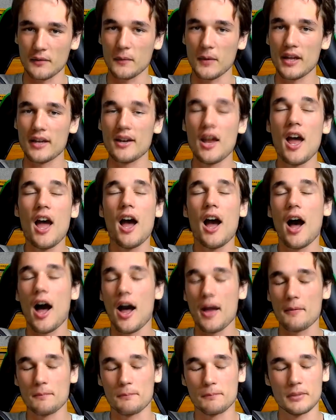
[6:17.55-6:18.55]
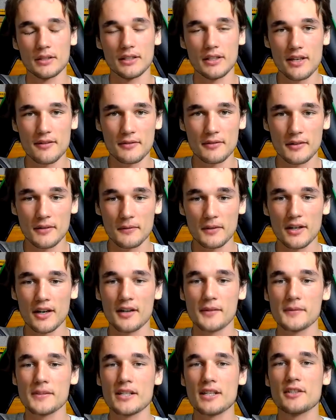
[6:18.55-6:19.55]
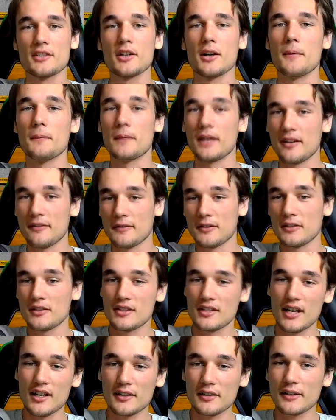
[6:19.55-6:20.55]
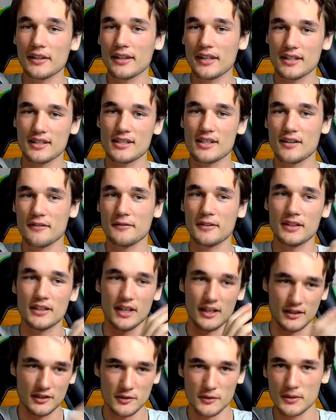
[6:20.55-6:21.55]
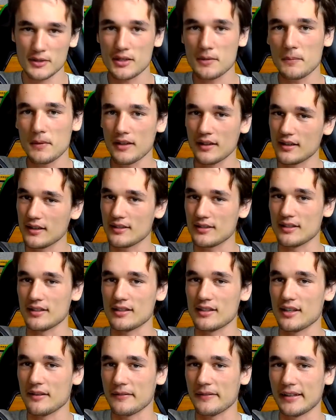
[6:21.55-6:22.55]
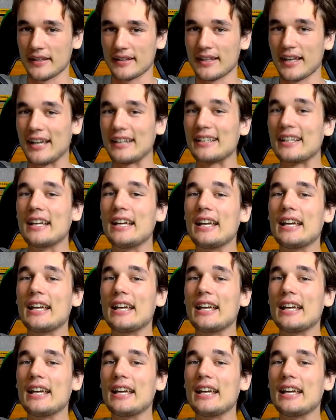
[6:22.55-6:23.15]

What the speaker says: When I believe, and I'm not 100% sure, but if you start doing that stuff in, like, Jewish communities and stuff like that,